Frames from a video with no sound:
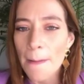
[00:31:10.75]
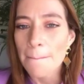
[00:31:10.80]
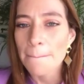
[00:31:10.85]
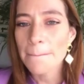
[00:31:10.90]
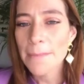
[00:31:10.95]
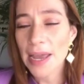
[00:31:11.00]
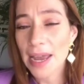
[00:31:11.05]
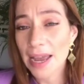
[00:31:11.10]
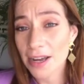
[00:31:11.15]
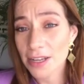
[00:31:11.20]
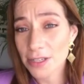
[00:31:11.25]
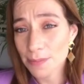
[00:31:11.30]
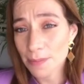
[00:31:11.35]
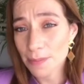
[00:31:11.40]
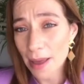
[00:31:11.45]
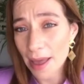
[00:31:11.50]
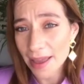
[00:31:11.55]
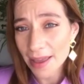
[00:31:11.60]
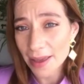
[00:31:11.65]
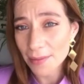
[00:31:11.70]
Because
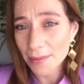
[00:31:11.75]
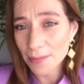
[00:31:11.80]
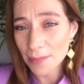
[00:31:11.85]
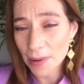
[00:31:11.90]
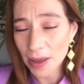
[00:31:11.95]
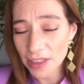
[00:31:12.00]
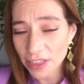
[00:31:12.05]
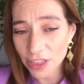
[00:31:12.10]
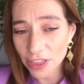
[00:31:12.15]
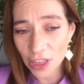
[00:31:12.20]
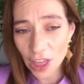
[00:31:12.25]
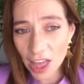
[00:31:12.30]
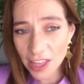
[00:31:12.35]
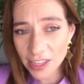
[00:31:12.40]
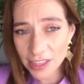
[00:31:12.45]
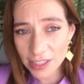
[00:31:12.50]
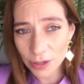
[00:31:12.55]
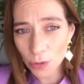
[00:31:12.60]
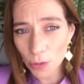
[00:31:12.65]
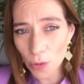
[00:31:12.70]
my thought
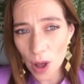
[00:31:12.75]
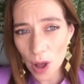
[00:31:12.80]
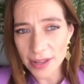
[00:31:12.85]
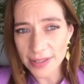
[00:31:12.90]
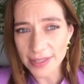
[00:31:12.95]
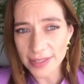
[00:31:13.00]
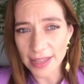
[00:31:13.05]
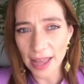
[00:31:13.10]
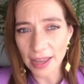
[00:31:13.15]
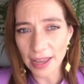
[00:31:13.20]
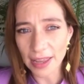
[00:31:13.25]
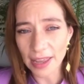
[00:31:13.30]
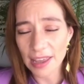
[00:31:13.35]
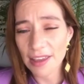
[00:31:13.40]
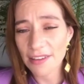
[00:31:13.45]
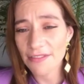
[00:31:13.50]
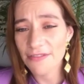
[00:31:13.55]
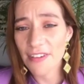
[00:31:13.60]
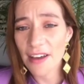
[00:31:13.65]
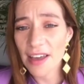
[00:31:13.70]
was like,
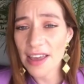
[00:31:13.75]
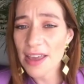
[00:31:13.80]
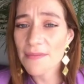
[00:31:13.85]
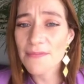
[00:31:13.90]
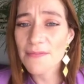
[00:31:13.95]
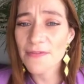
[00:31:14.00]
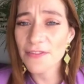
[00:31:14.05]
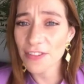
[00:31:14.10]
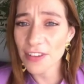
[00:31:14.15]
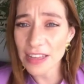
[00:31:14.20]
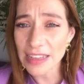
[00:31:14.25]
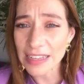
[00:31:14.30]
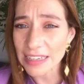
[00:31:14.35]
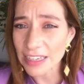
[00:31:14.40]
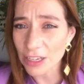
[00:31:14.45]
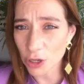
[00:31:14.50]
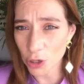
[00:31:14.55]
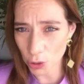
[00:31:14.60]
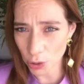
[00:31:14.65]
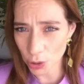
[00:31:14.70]
if I am
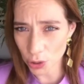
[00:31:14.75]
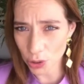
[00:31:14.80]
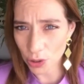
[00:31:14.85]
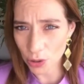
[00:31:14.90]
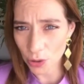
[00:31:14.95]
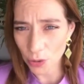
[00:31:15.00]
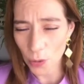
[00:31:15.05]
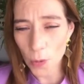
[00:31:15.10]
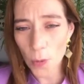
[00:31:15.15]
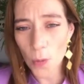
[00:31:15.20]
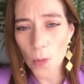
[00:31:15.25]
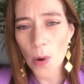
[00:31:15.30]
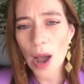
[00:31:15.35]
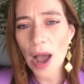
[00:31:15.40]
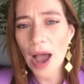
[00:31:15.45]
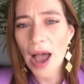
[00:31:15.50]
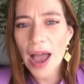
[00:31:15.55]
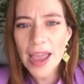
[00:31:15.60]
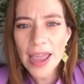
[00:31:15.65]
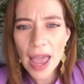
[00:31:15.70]
feeling good,
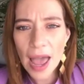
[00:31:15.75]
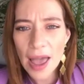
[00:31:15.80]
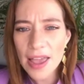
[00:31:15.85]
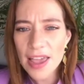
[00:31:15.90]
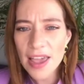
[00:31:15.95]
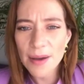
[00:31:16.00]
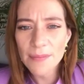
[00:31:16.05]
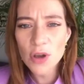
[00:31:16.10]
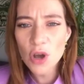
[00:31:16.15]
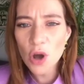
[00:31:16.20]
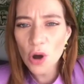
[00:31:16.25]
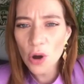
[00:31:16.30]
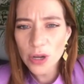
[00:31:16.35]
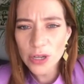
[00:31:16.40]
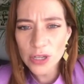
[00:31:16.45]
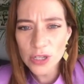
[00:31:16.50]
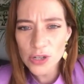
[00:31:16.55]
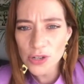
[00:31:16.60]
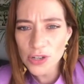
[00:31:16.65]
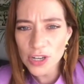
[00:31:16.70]
why I am going
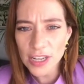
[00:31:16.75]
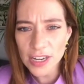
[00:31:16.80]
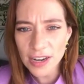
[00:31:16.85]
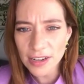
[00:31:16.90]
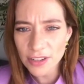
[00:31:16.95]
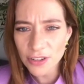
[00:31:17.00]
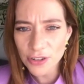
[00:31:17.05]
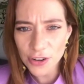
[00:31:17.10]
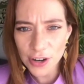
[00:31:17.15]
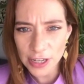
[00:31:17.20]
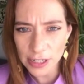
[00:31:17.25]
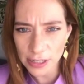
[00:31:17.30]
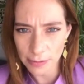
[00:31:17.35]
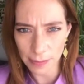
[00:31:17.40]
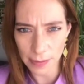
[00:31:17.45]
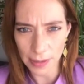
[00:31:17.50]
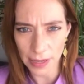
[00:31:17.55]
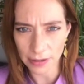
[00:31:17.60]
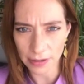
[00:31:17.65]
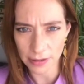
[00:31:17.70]
to need a transplant?